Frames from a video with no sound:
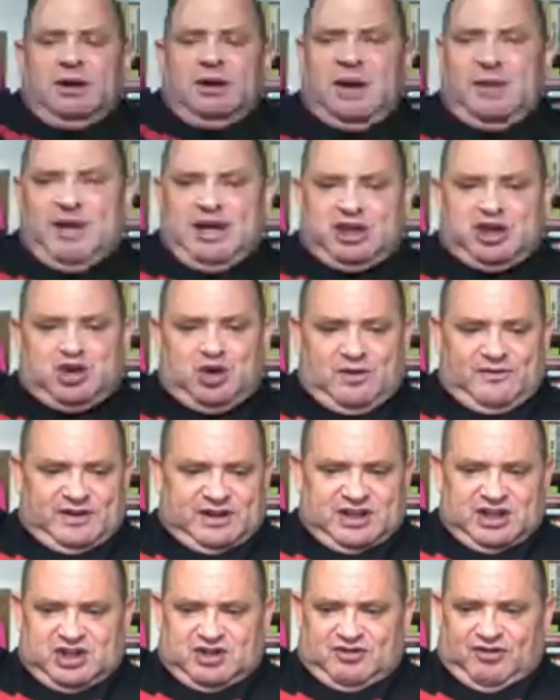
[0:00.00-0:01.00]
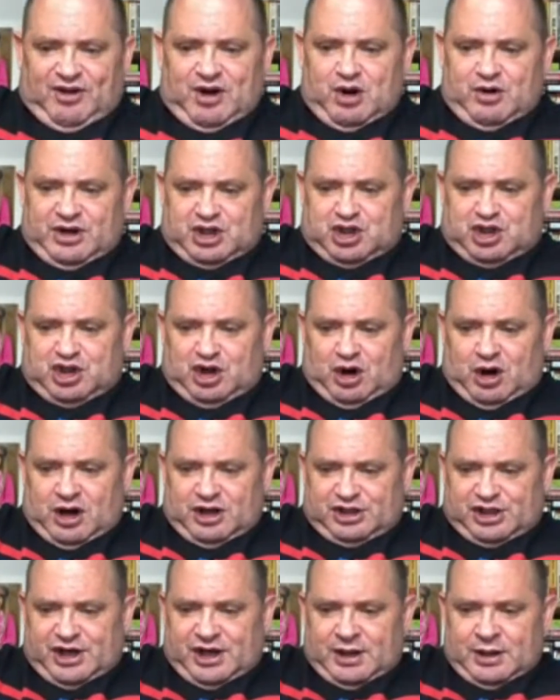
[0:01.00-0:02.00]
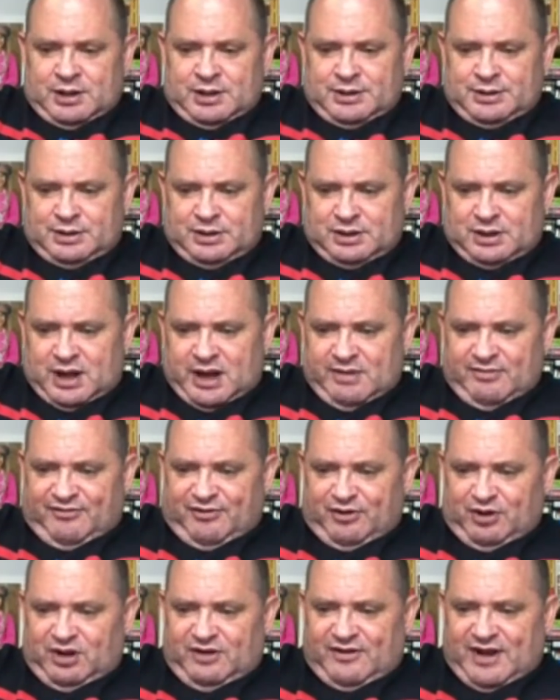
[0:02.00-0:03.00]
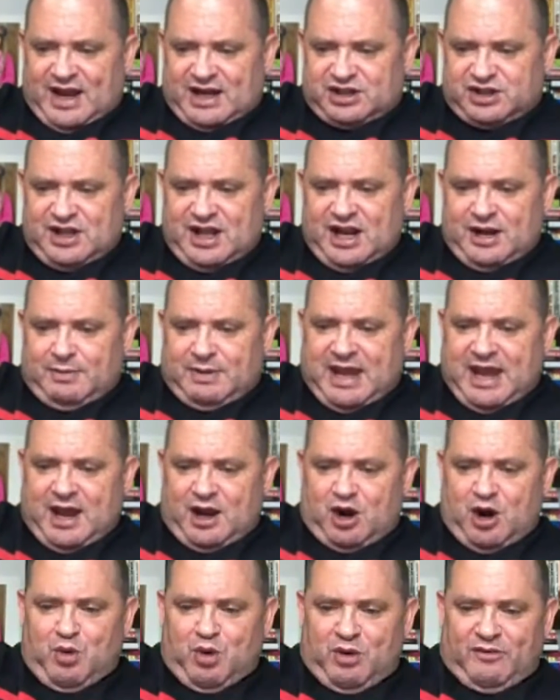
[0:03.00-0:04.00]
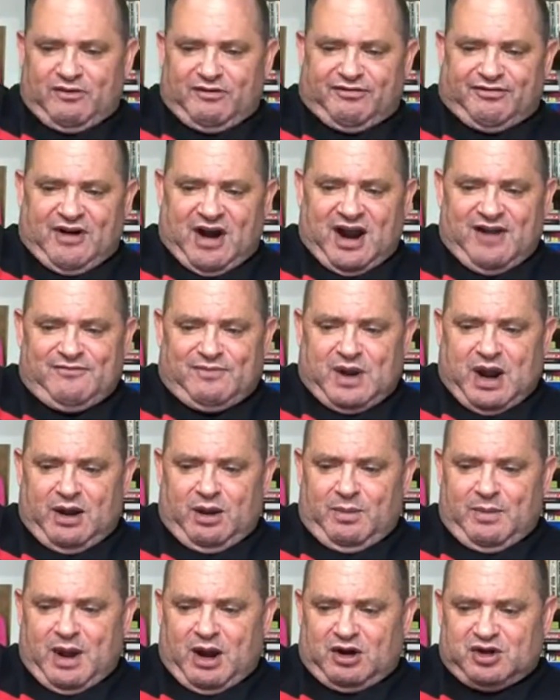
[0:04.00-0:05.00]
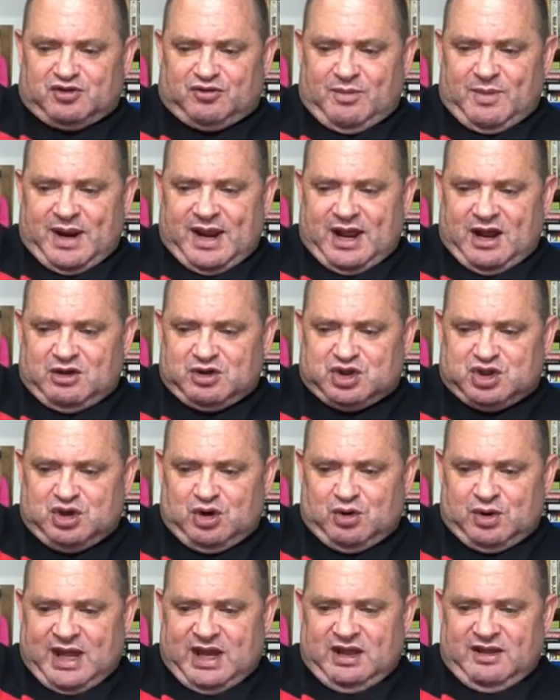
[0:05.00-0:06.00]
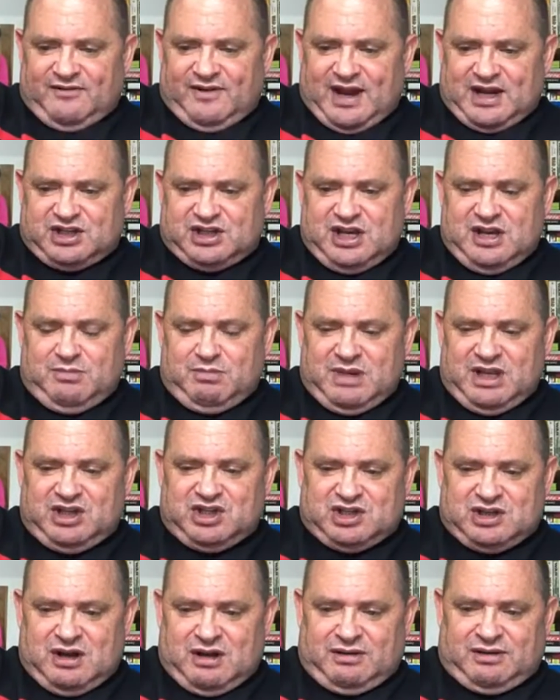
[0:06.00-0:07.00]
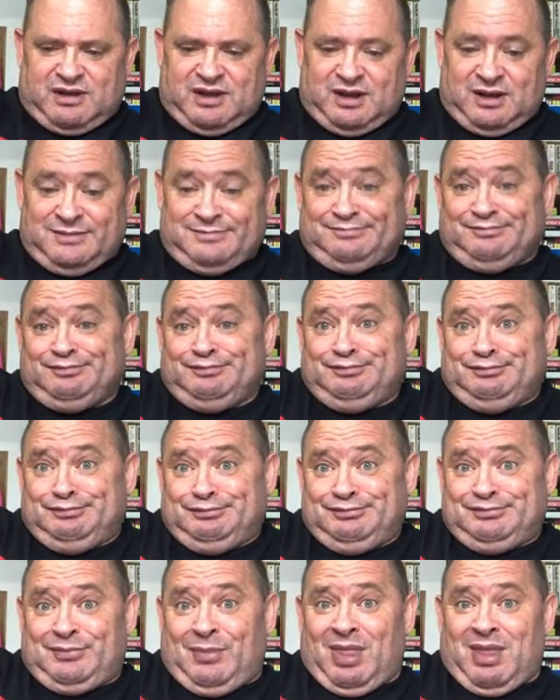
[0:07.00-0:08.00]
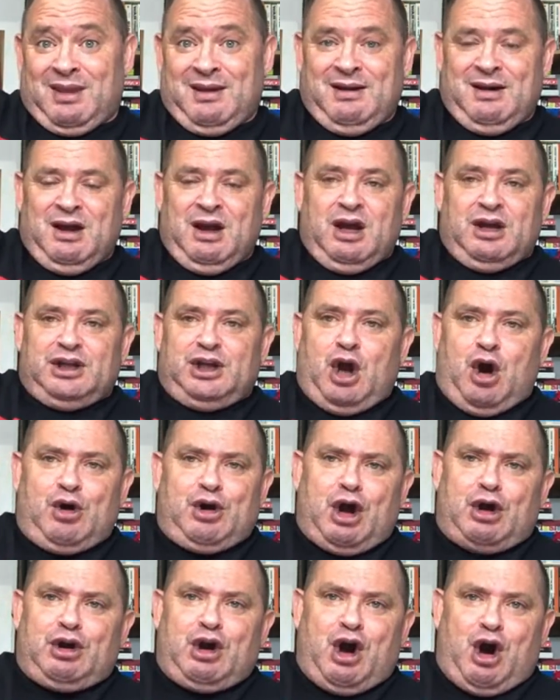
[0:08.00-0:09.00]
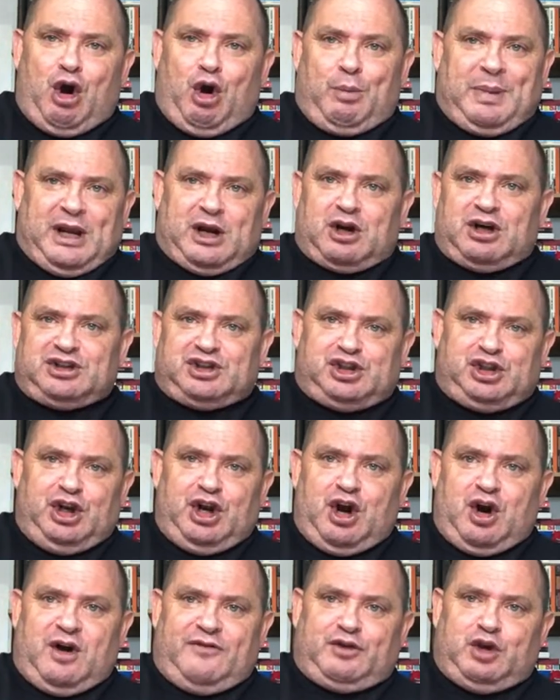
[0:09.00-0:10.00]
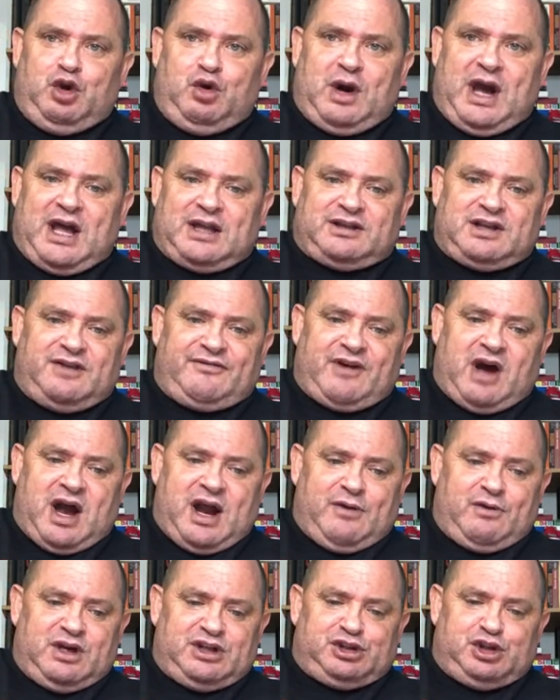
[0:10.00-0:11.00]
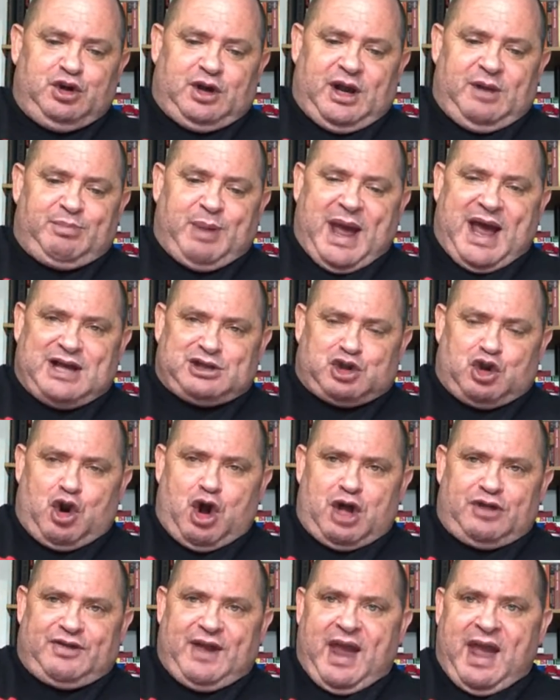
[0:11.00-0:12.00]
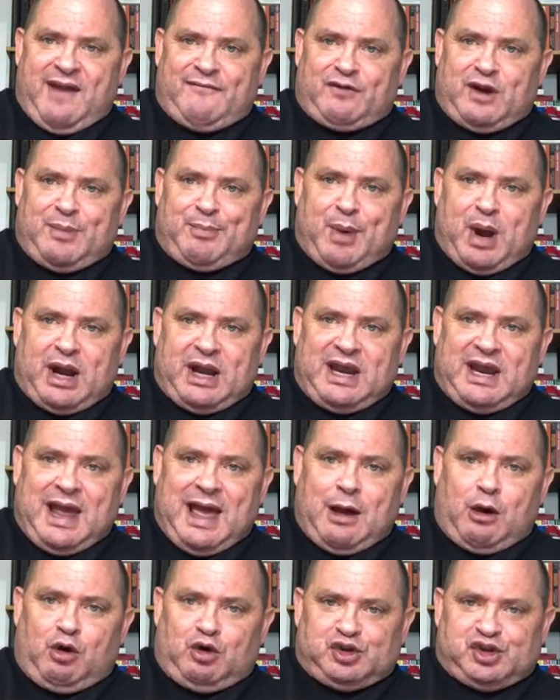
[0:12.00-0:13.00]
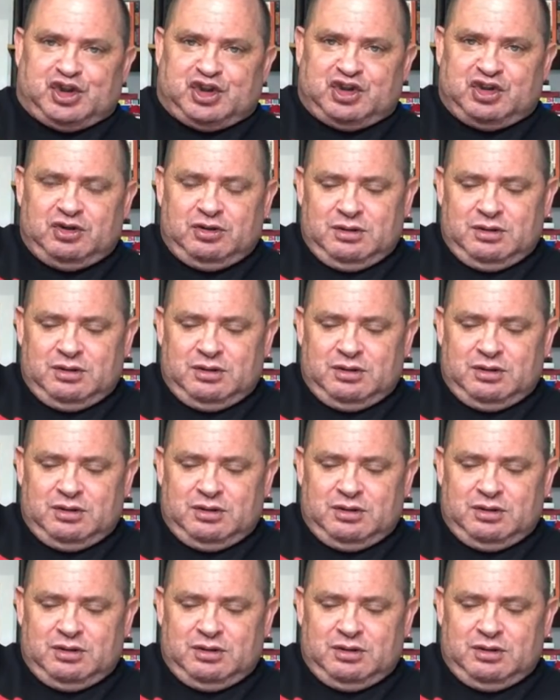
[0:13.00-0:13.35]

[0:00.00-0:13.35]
Gotta make sure that this phone is charging. I'm fully vaccinated, can't go more than 5 kilometers from my house, so getting the vaccine means nothing. No, because, if you got the virus, you can pass it on to everybody else.